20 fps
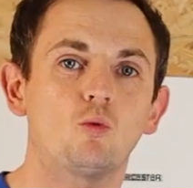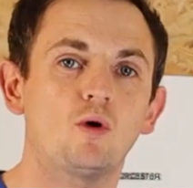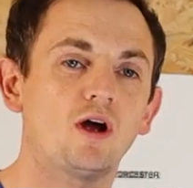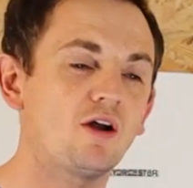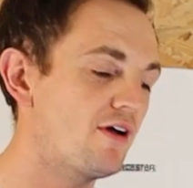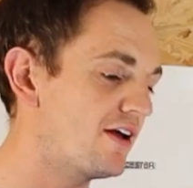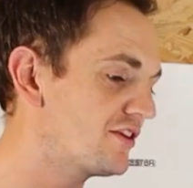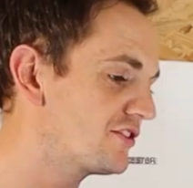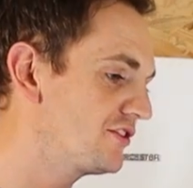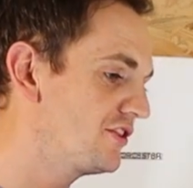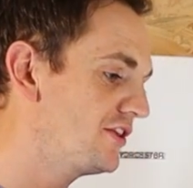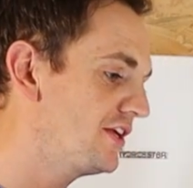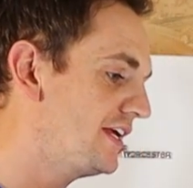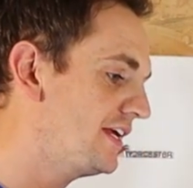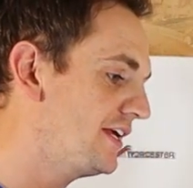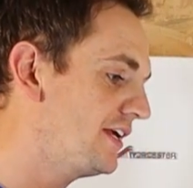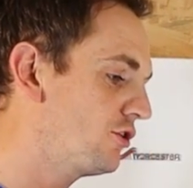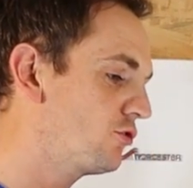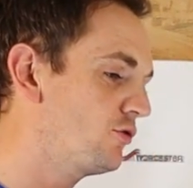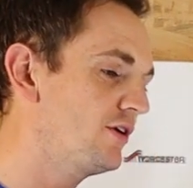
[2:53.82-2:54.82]
Whereas
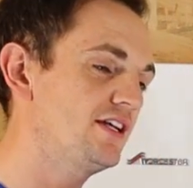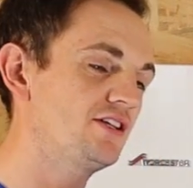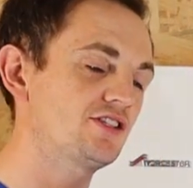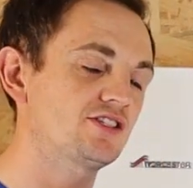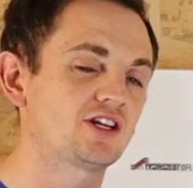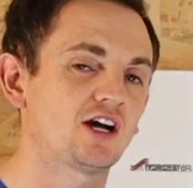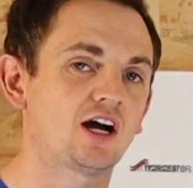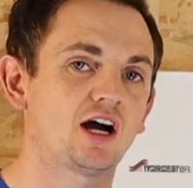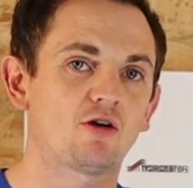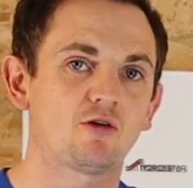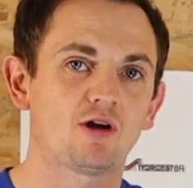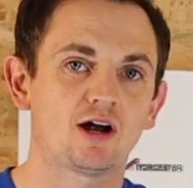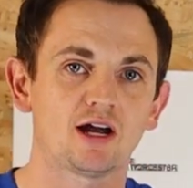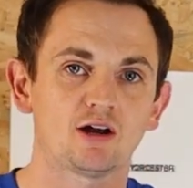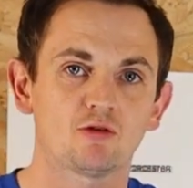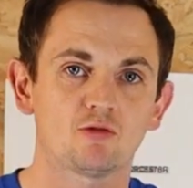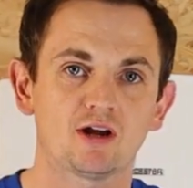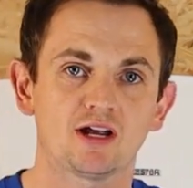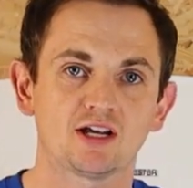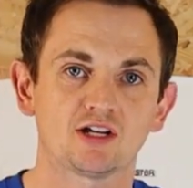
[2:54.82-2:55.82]
the Greenstar I
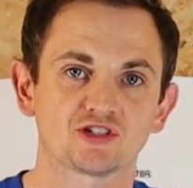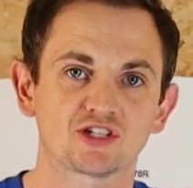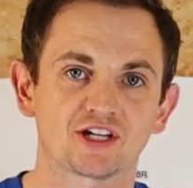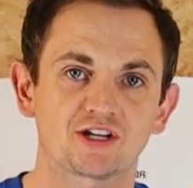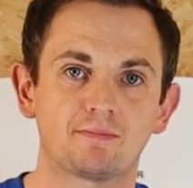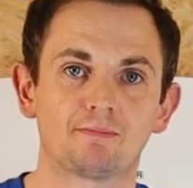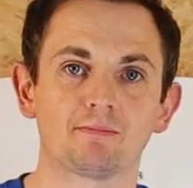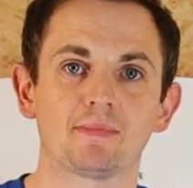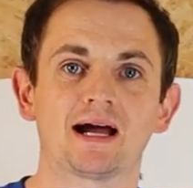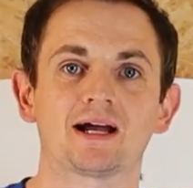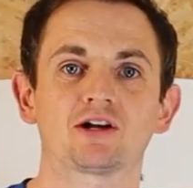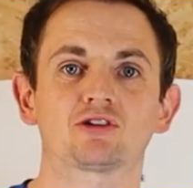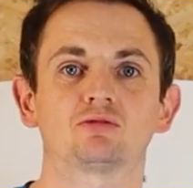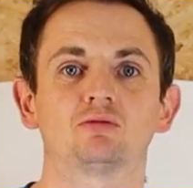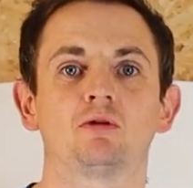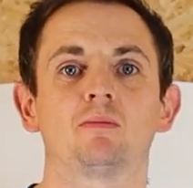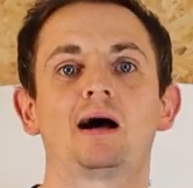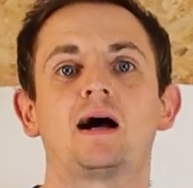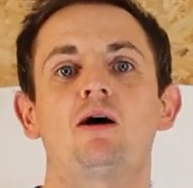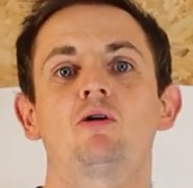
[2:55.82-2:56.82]
range had a
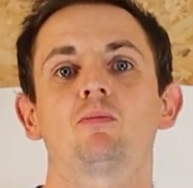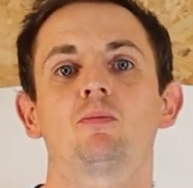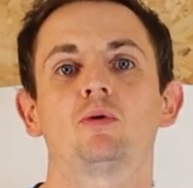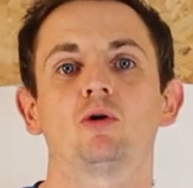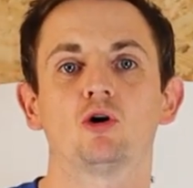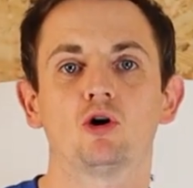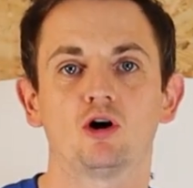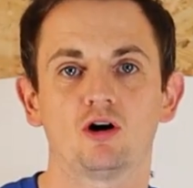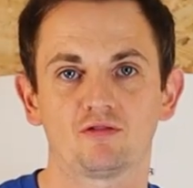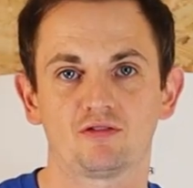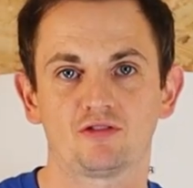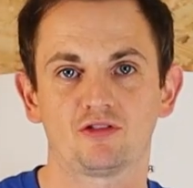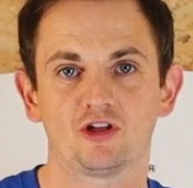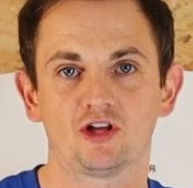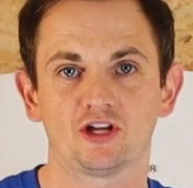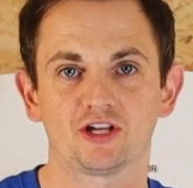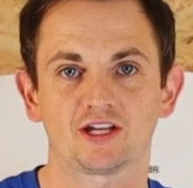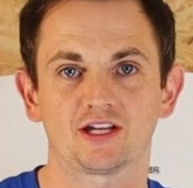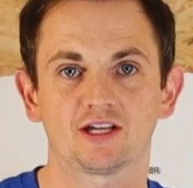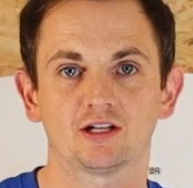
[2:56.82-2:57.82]
maximum output of
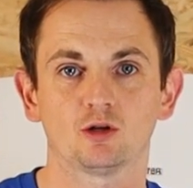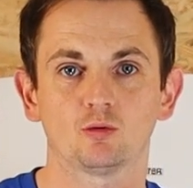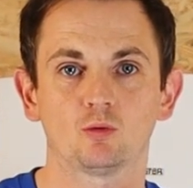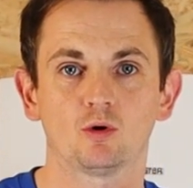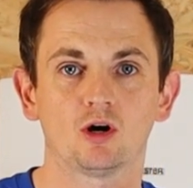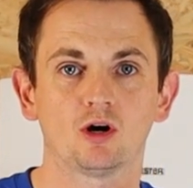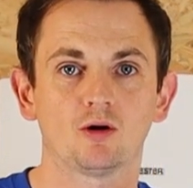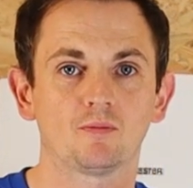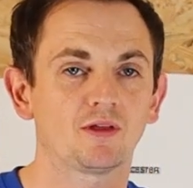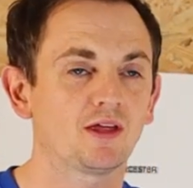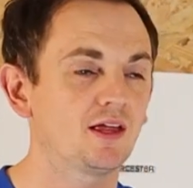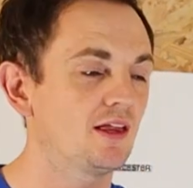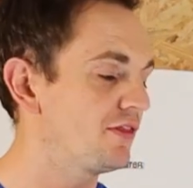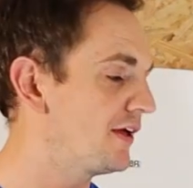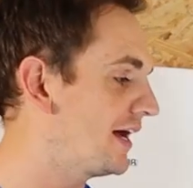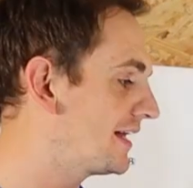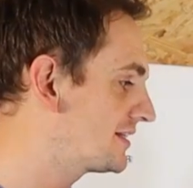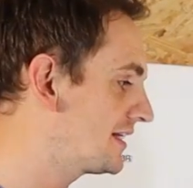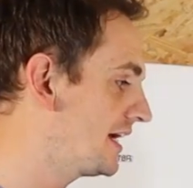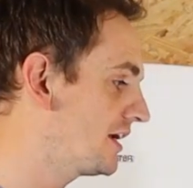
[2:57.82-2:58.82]
30 kilowatt,
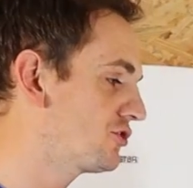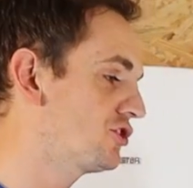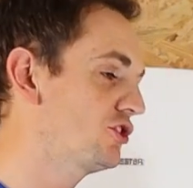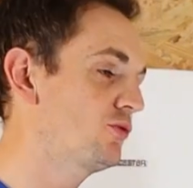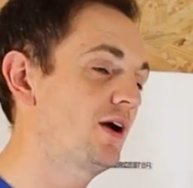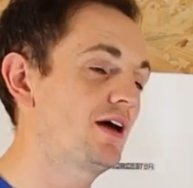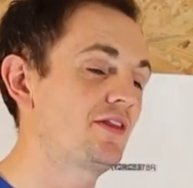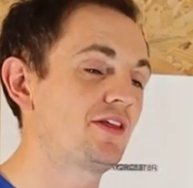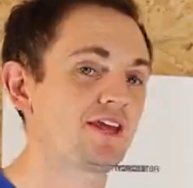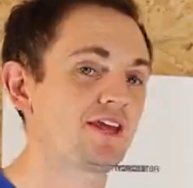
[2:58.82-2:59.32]
that's actually where